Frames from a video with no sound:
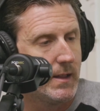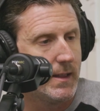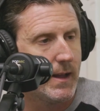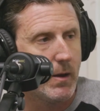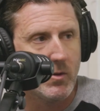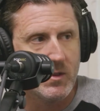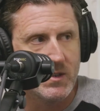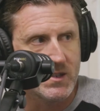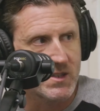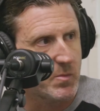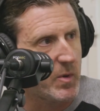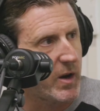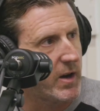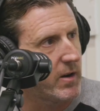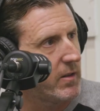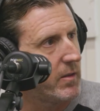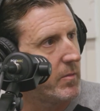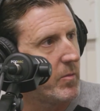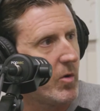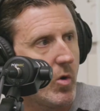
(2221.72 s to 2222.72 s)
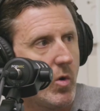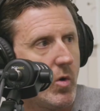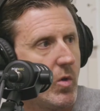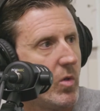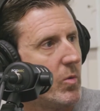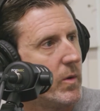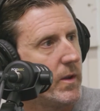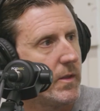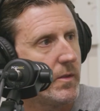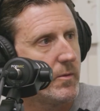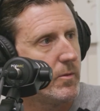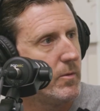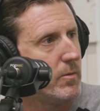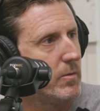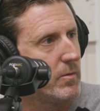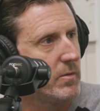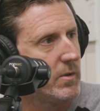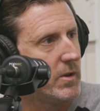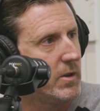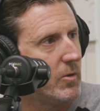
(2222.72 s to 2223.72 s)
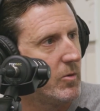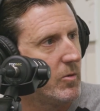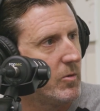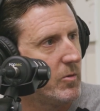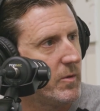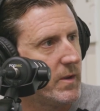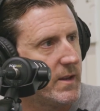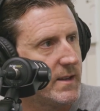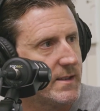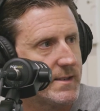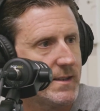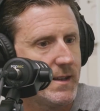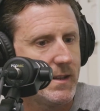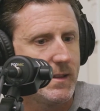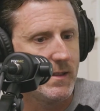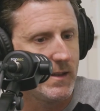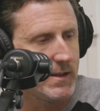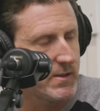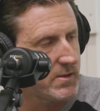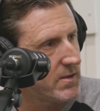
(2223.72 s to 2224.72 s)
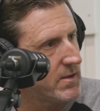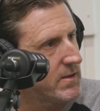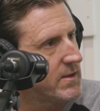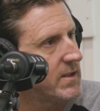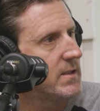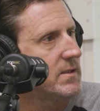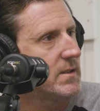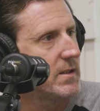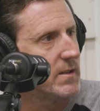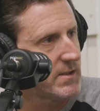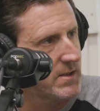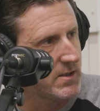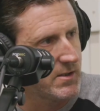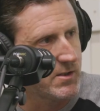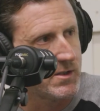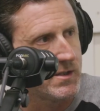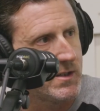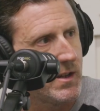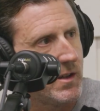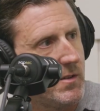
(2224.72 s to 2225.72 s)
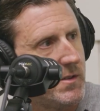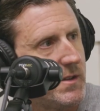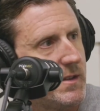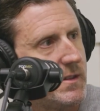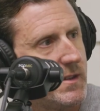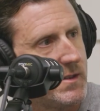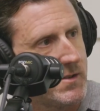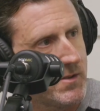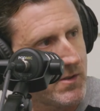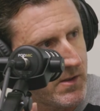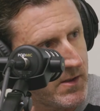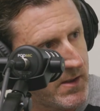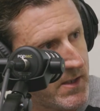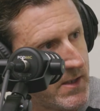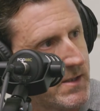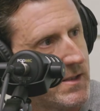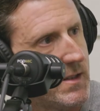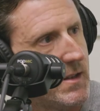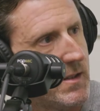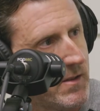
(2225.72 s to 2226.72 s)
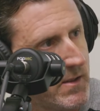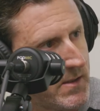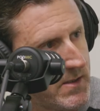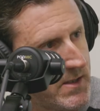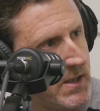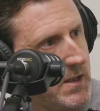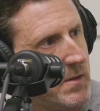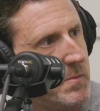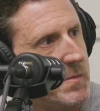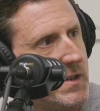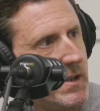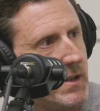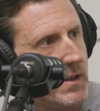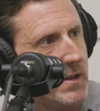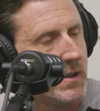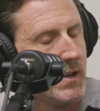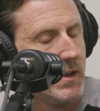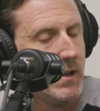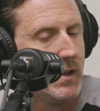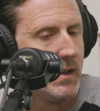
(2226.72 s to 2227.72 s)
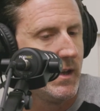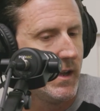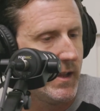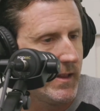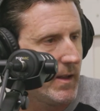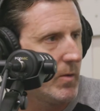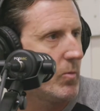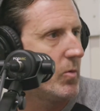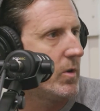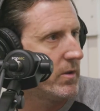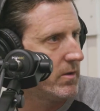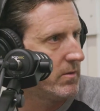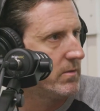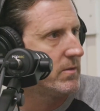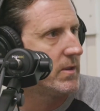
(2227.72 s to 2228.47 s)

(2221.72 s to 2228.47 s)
that will inspire them all the way through. You know, where we can say, these are the things Alyssa and Gisele did. These are the things that the team did, and they want